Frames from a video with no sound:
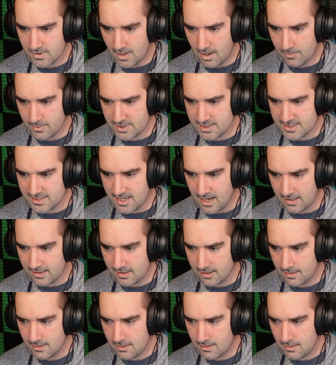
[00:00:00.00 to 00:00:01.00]
That one's stuck.
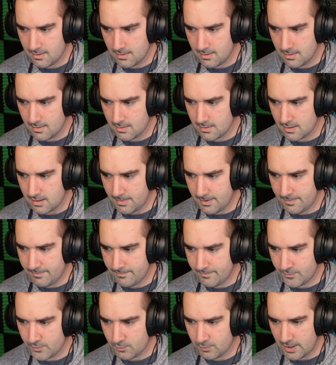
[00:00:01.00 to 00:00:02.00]
Come on,
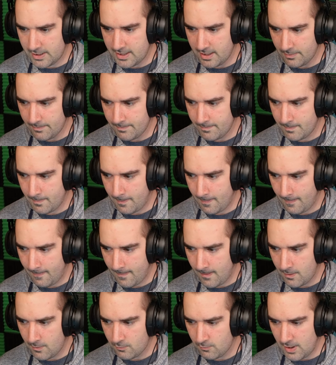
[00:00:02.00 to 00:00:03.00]
right here.
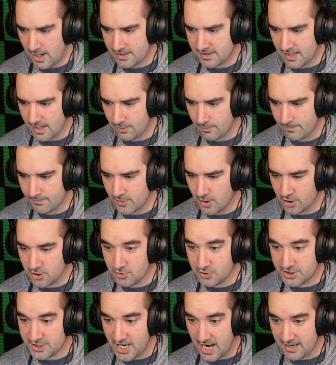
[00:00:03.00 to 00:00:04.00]
Right there. Are
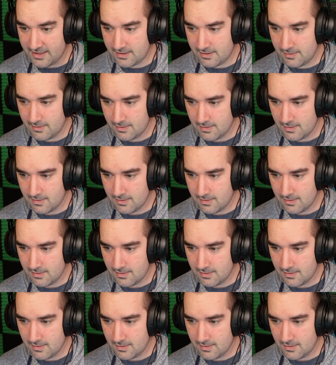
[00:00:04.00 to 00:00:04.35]
you stuck?